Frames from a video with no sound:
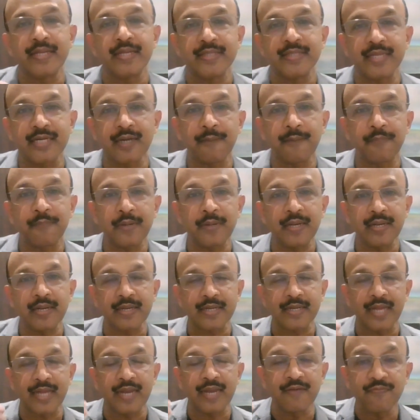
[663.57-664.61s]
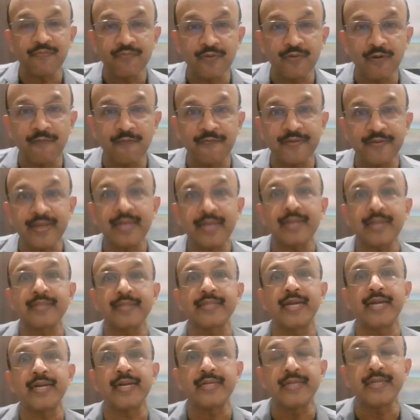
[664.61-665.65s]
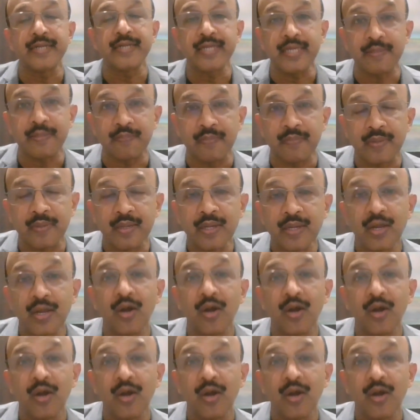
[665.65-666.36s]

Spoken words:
the couple can fulfill their dream